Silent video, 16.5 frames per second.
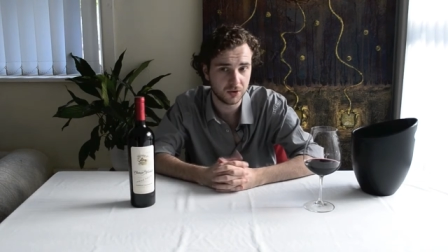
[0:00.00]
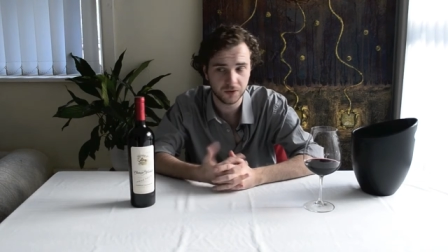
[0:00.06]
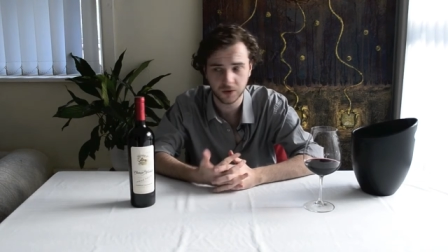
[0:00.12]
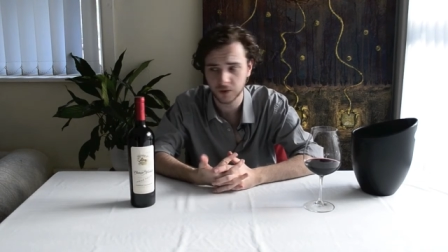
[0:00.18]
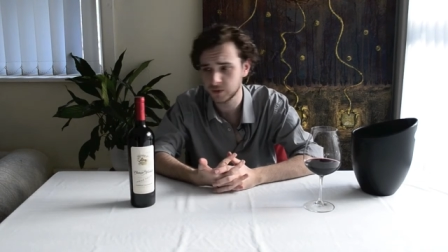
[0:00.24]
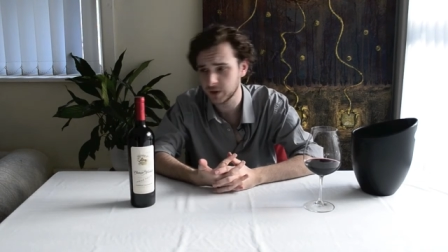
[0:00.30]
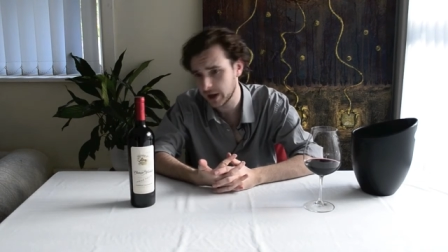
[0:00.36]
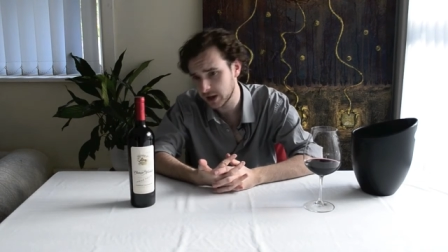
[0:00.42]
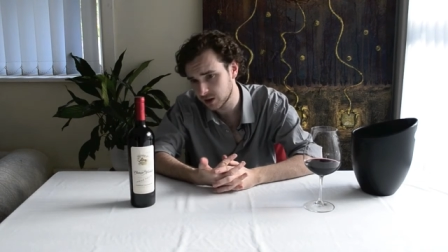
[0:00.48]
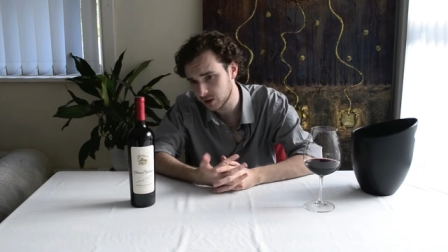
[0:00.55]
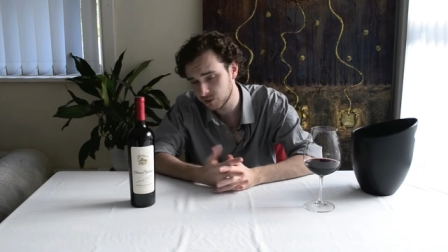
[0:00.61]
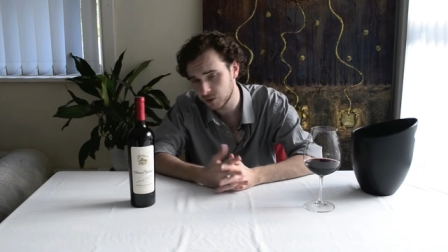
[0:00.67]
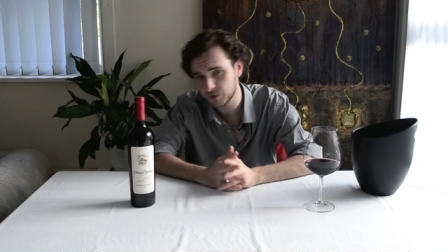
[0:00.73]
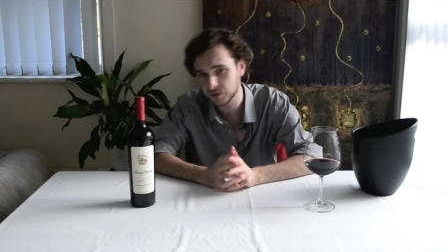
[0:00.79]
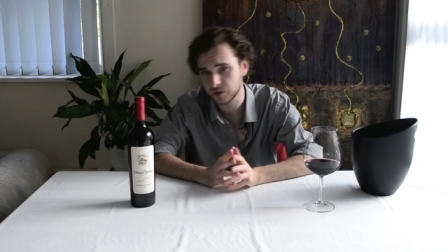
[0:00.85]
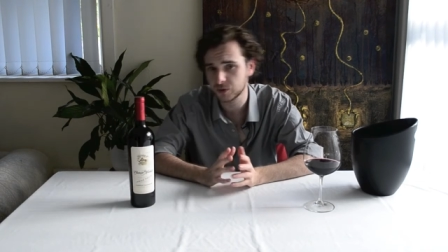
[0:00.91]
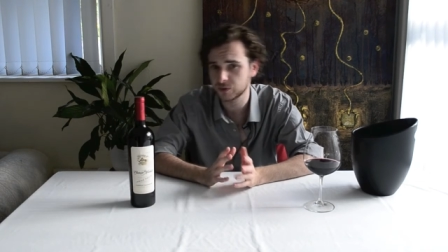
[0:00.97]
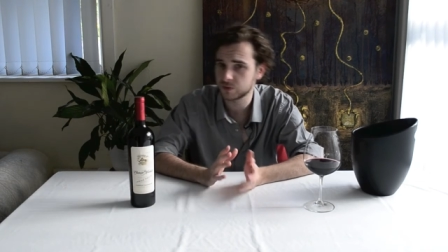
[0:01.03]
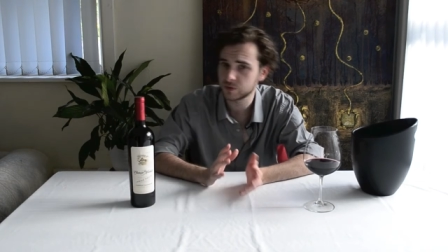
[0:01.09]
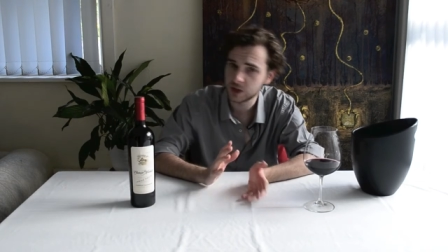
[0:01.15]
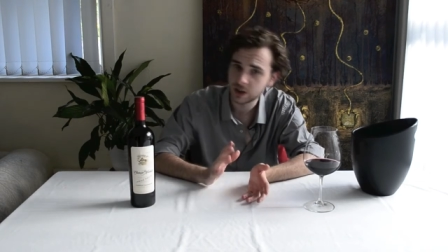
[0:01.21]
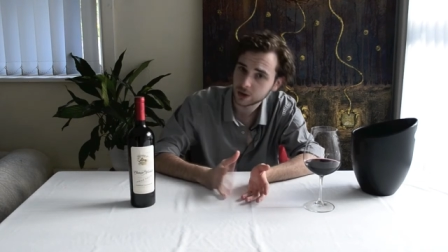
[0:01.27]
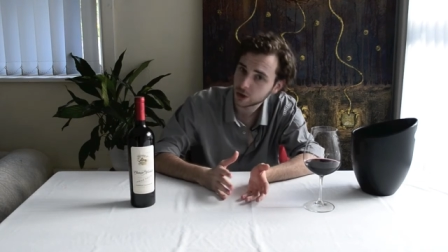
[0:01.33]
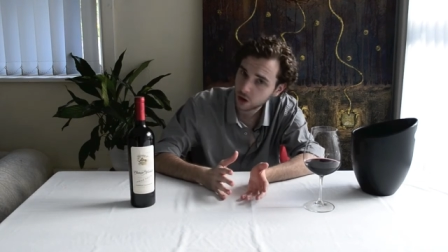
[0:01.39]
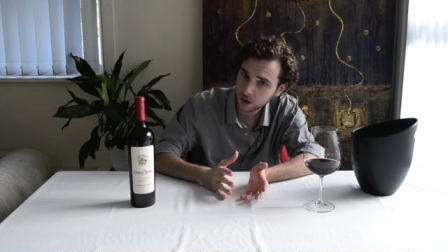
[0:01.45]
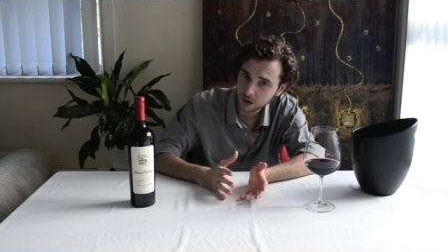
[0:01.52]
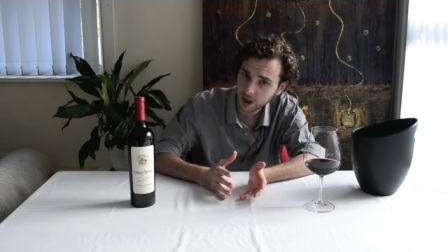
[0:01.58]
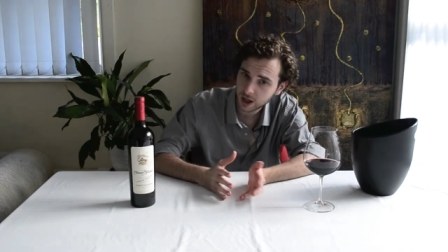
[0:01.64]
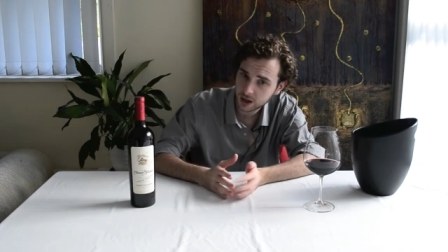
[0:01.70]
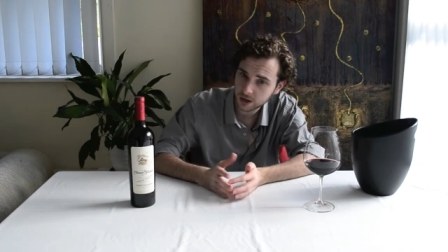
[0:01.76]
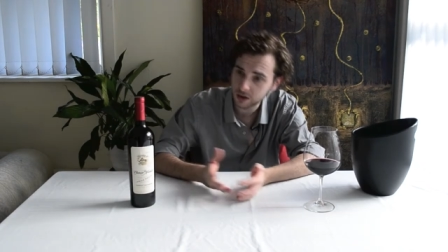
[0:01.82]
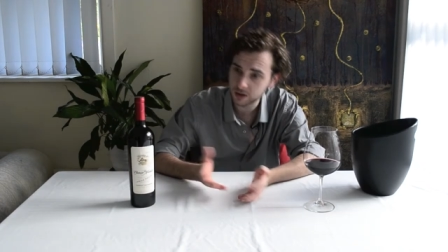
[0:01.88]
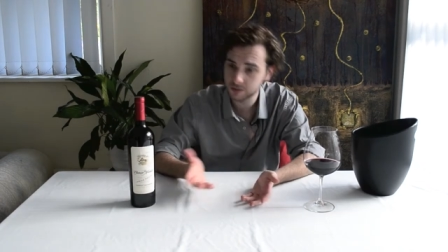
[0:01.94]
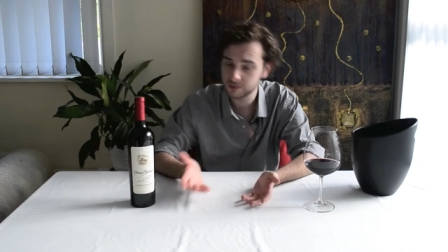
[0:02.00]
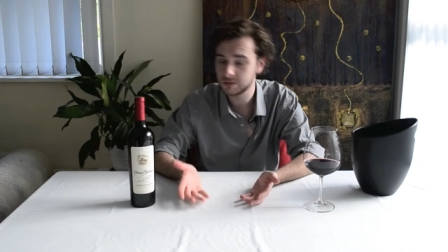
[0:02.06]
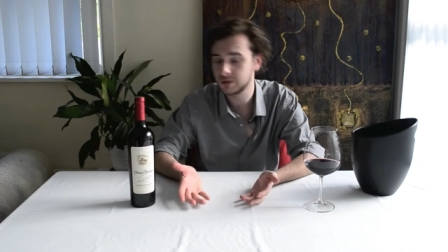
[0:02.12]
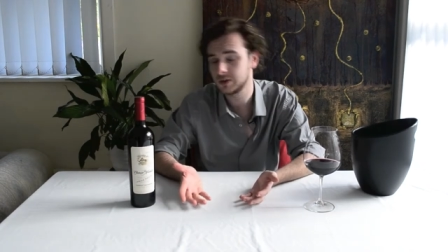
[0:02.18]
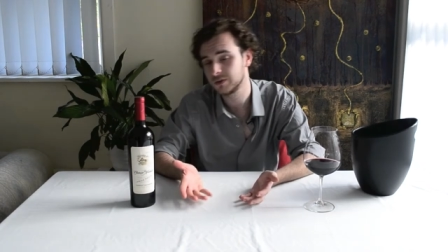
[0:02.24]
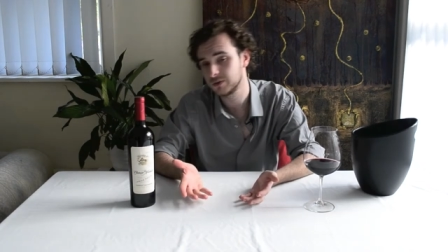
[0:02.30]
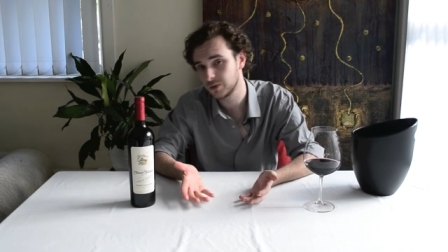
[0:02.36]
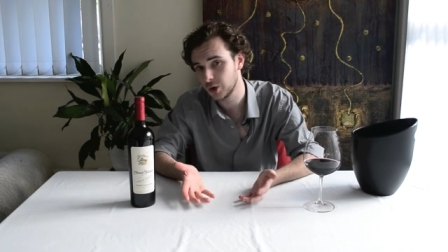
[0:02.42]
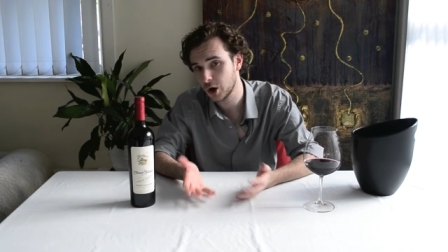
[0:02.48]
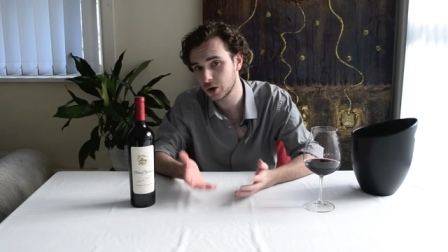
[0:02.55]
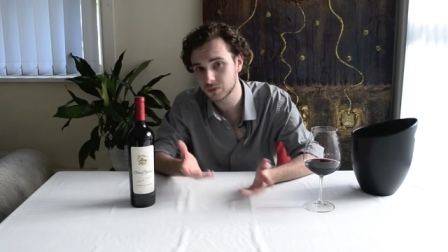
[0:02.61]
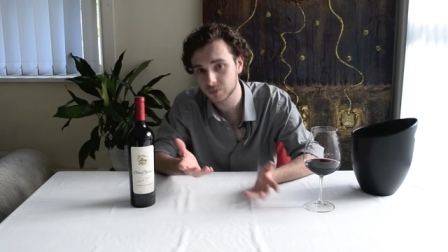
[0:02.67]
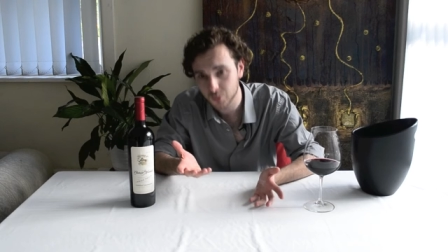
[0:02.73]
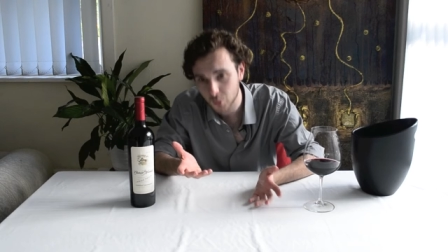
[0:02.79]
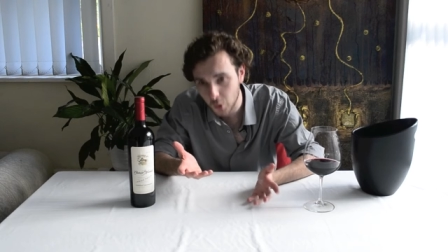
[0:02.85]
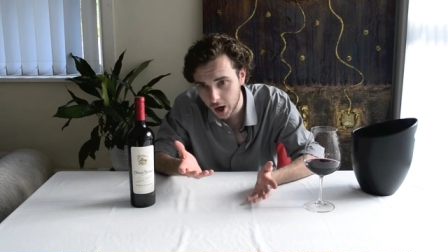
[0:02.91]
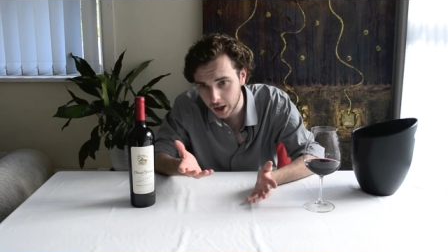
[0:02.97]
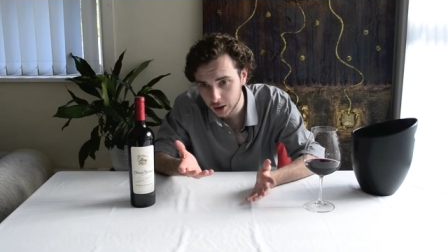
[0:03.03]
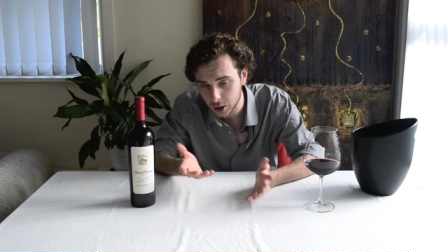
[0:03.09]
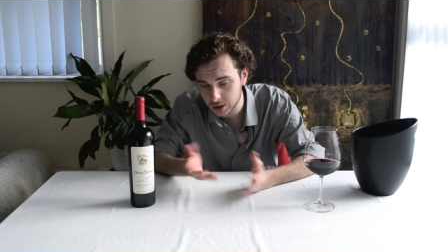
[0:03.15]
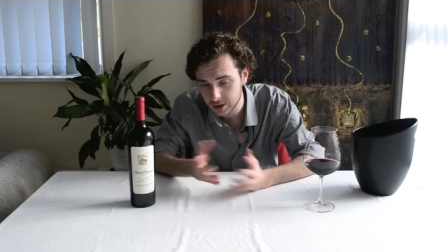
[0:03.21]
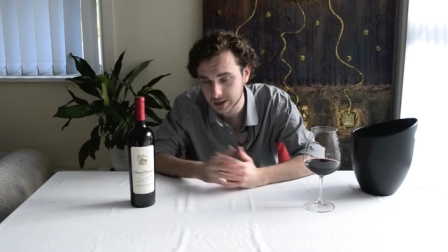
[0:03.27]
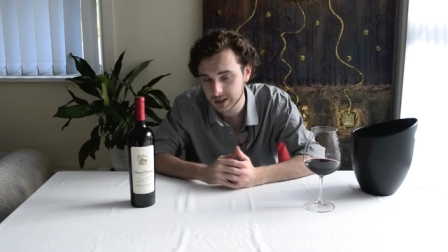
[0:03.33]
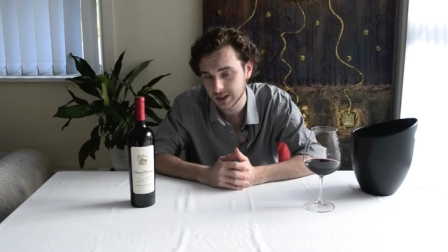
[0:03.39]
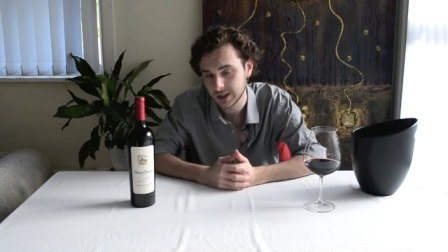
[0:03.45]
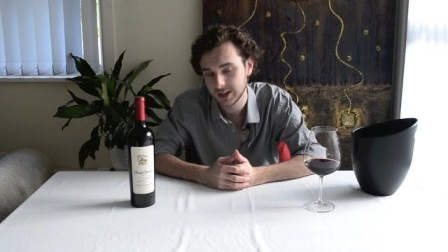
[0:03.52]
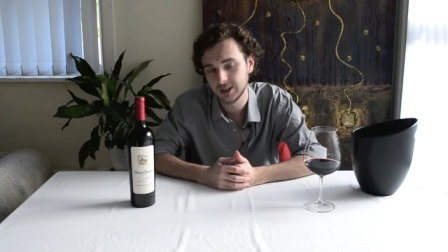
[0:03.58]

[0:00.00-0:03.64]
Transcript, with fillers: If you've liked them, if you've not liked them, if not, why not?